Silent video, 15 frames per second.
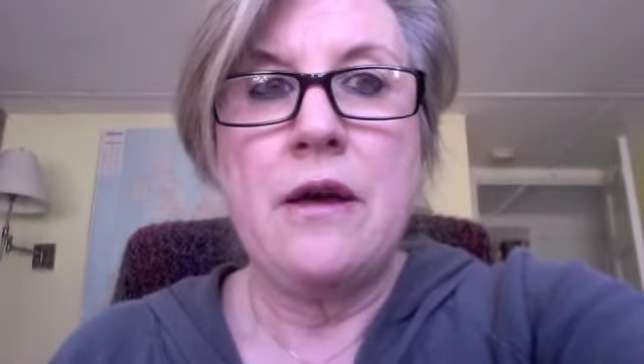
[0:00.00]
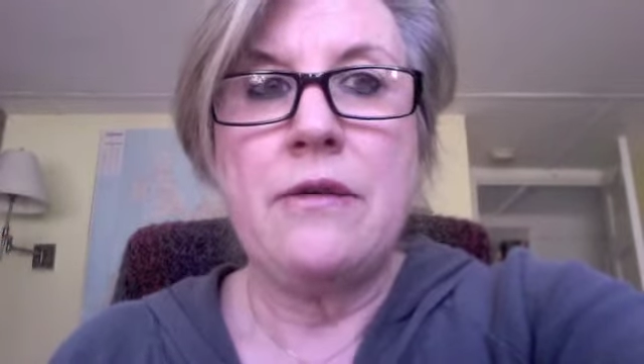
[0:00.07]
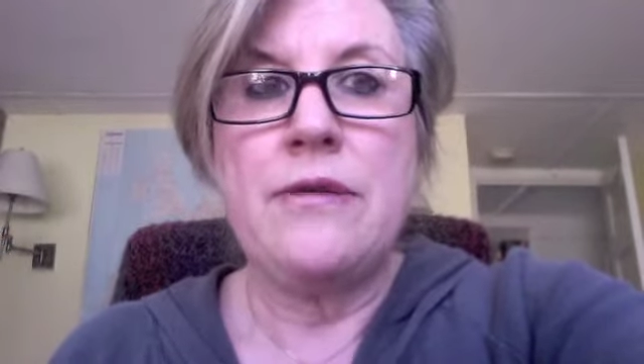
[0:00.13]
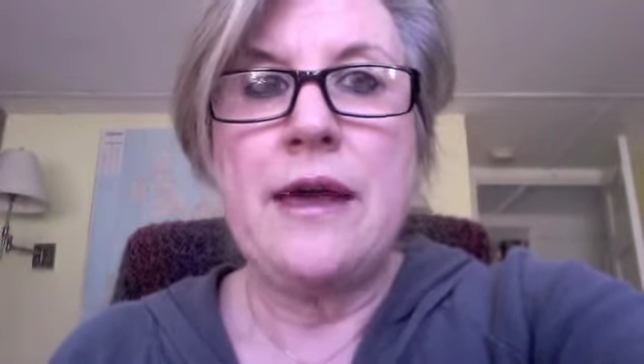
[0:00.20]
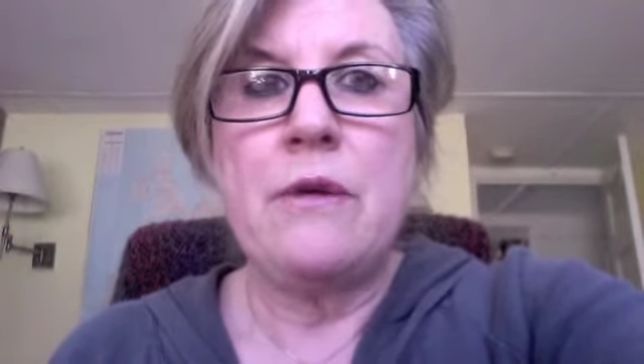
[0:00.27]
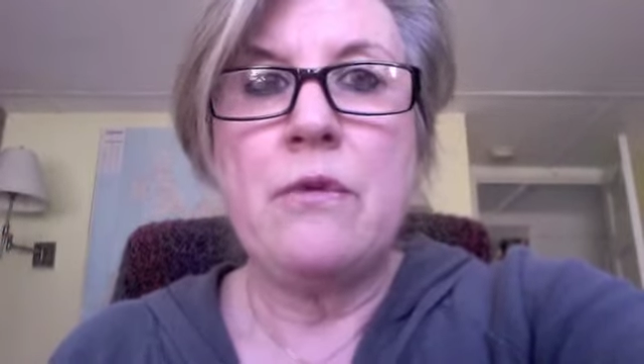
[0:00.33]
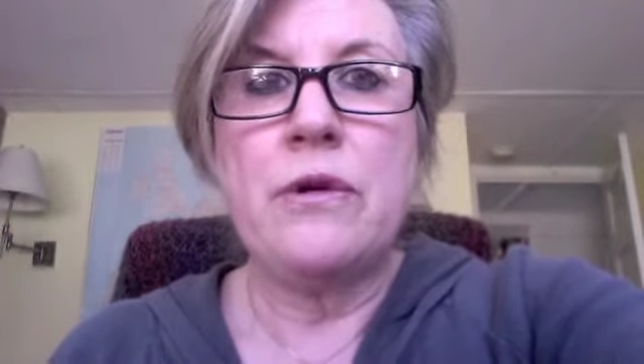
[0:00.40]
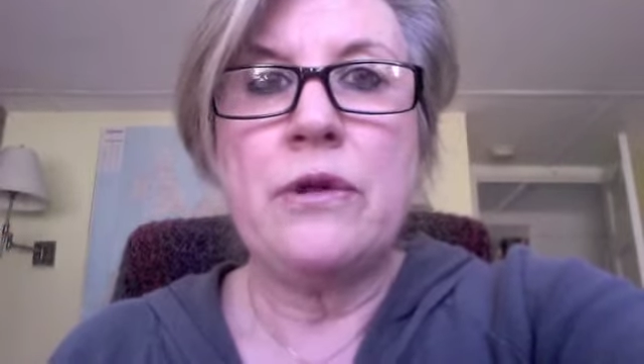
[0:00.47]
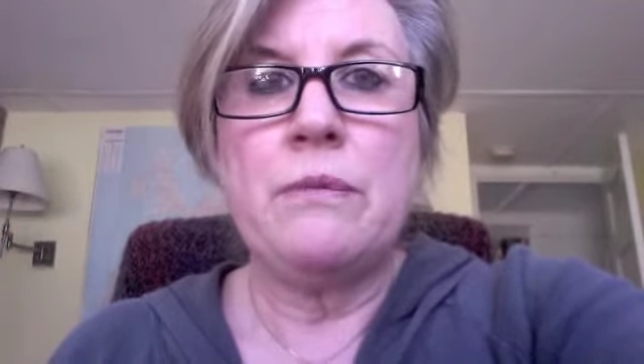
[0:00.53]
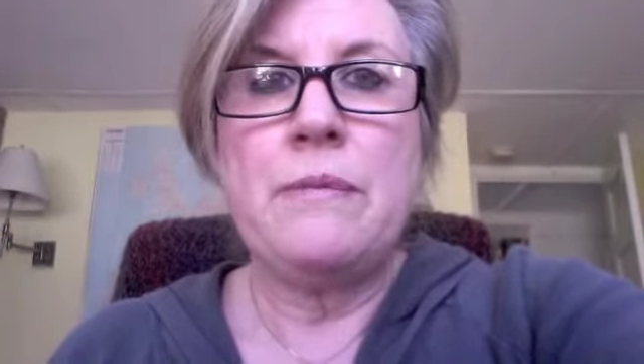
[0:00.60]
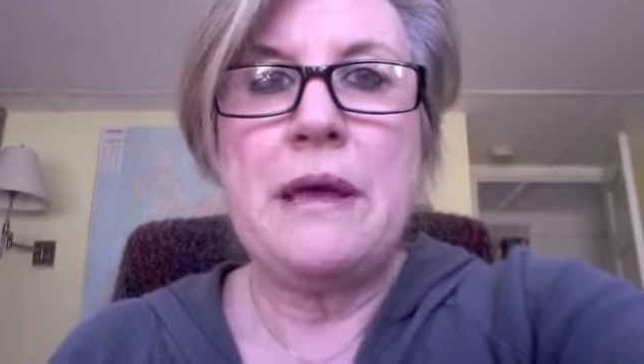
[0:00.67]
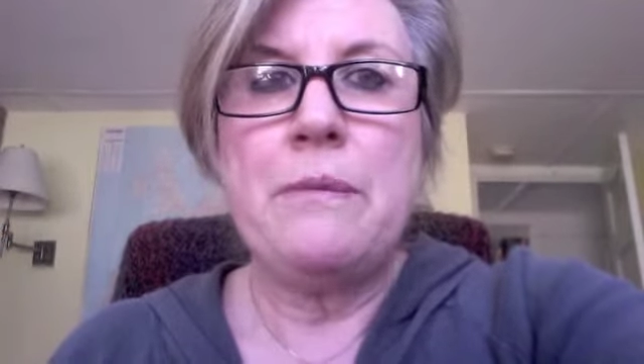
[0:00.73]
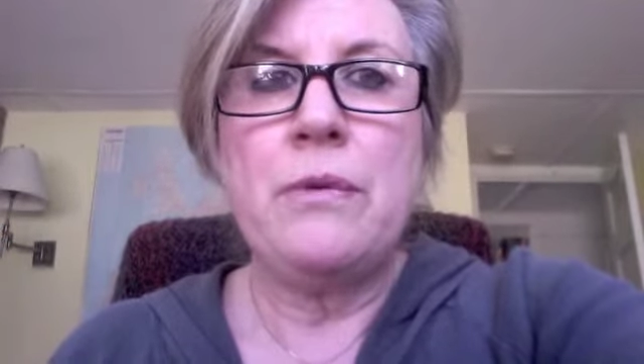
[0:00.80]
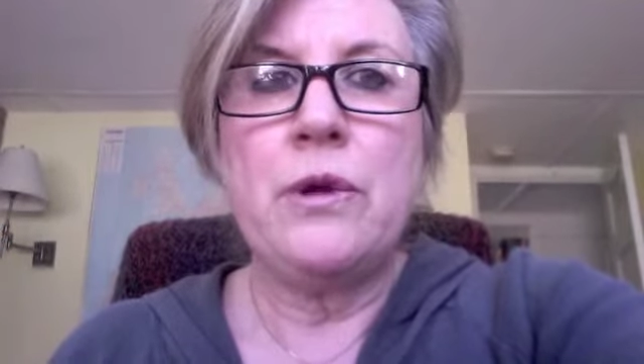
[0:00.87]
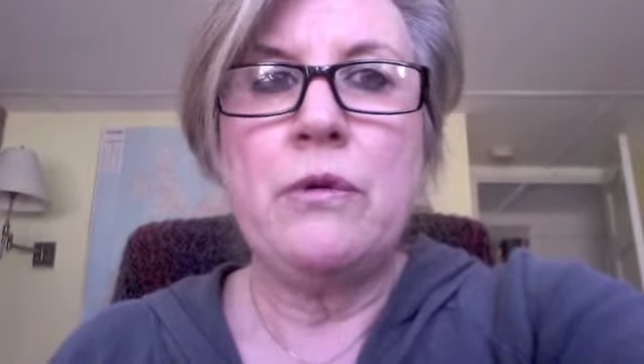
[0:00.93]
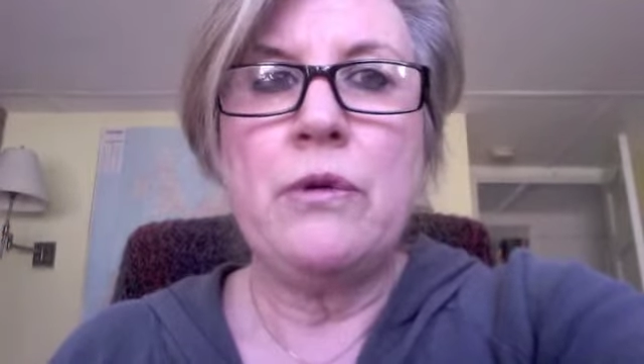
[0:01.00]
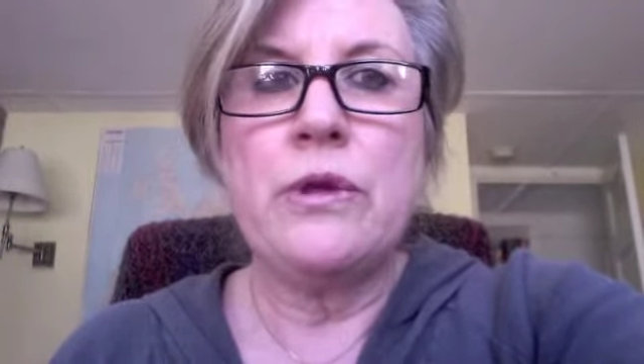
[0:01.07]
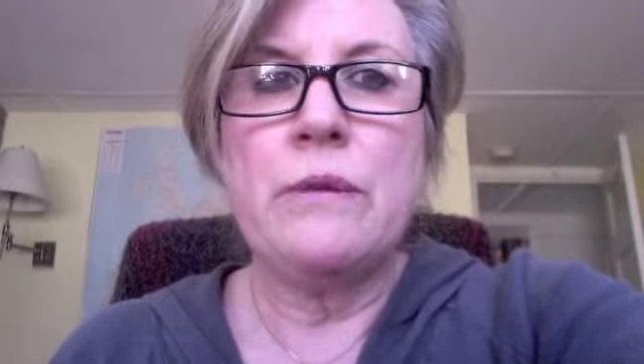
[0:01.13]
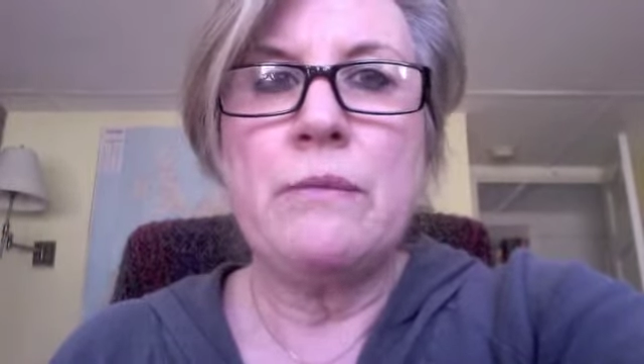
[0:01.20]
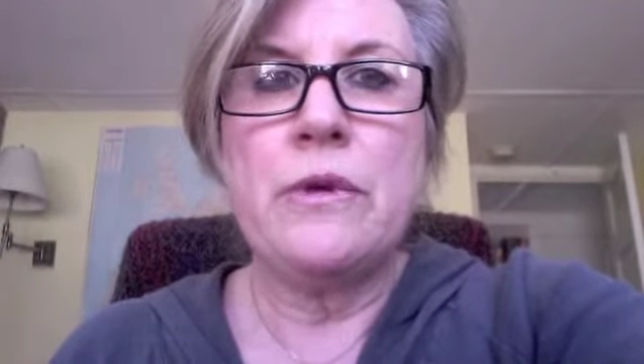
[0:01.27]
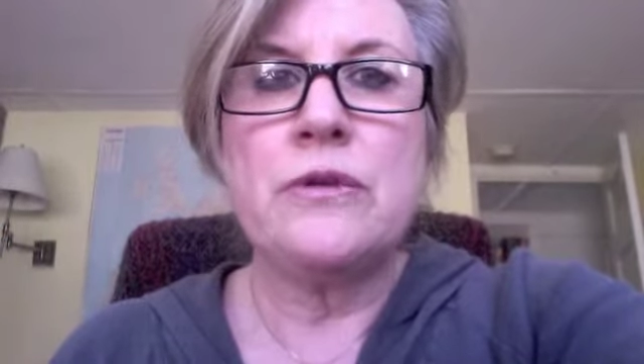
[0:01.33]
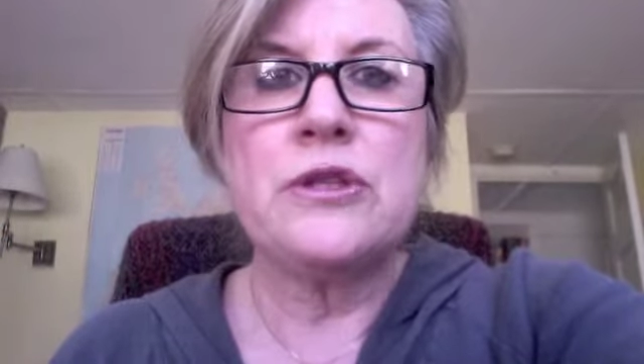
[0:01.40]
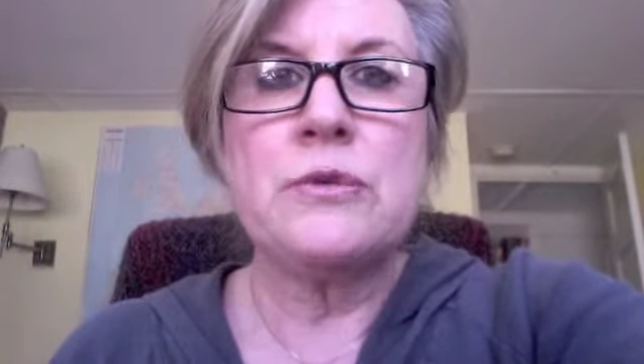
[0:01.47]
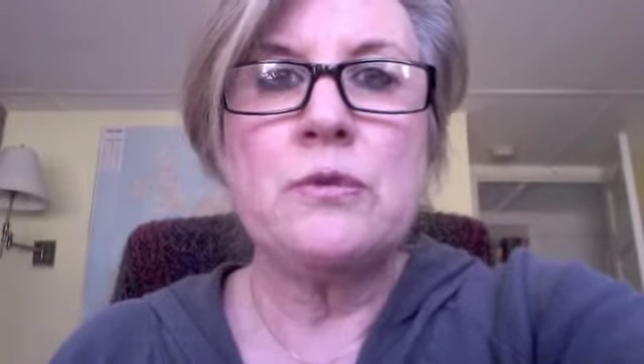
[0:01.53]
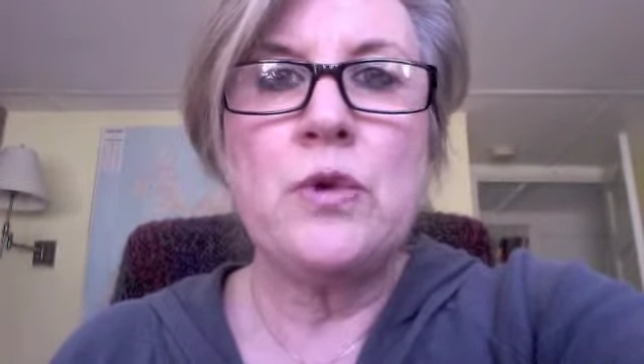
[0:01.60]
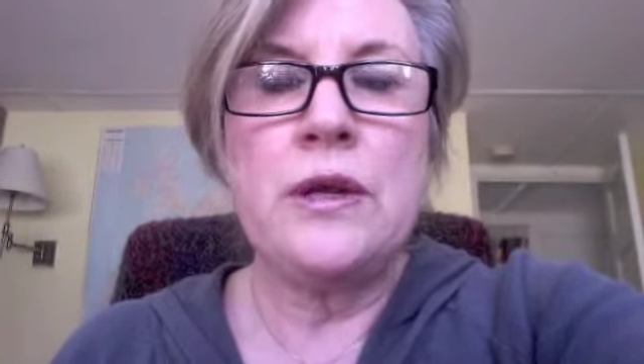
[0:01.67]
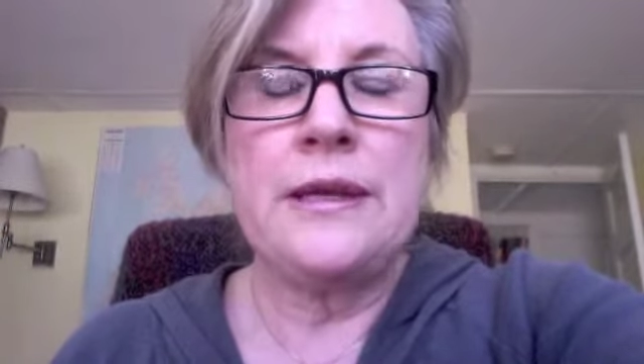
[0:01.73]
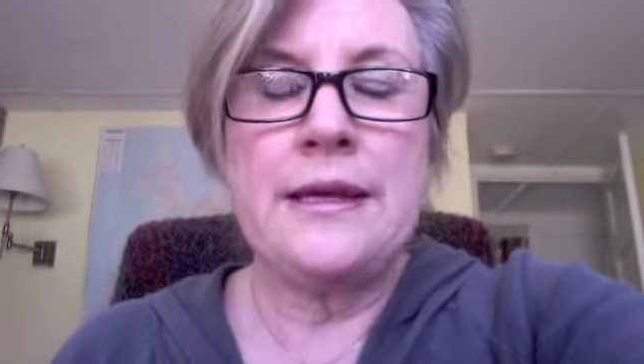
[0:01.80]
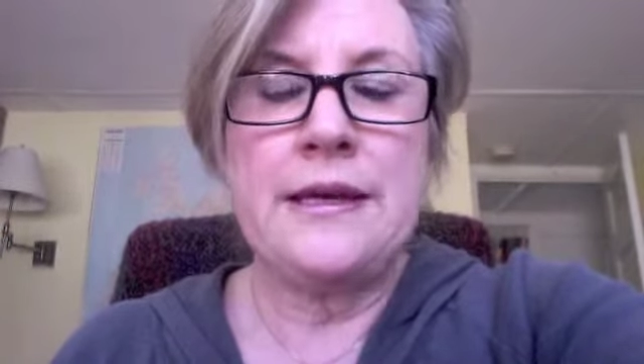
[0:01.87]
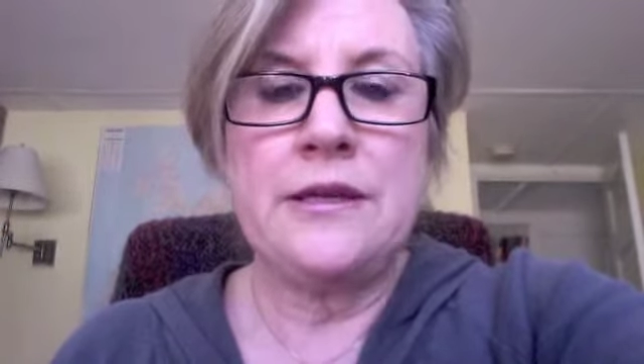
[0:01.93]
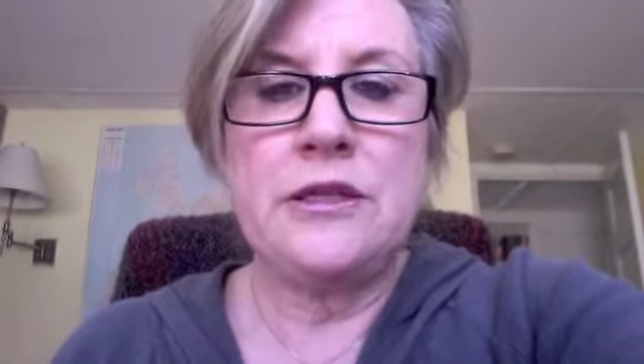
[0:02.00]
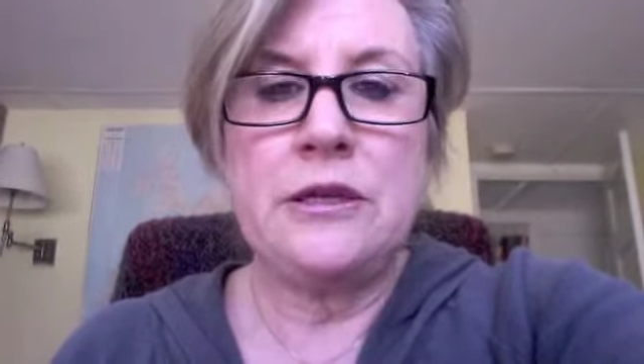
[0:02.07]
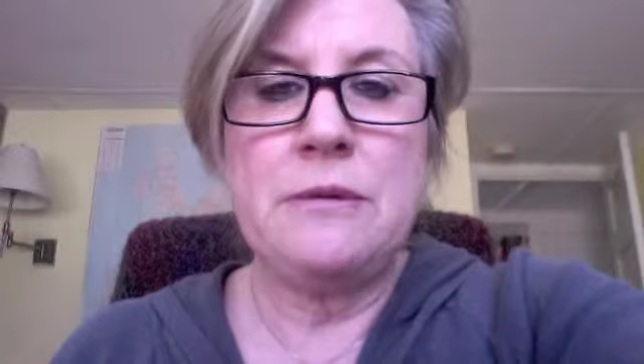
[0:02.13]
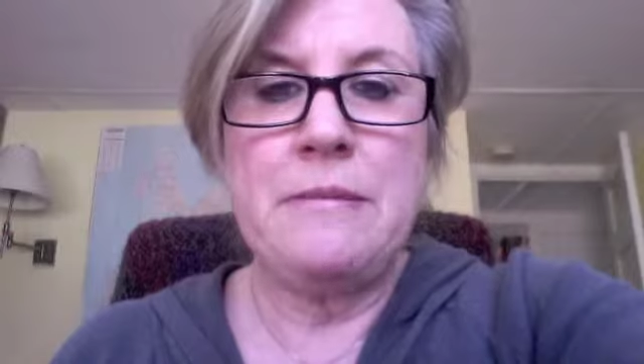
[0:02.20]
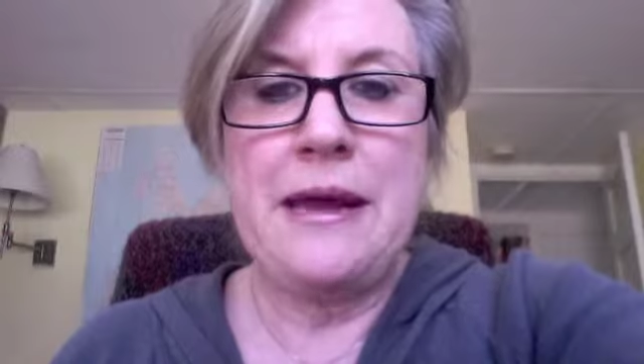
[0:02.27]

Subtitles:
They were the people who were the most willing to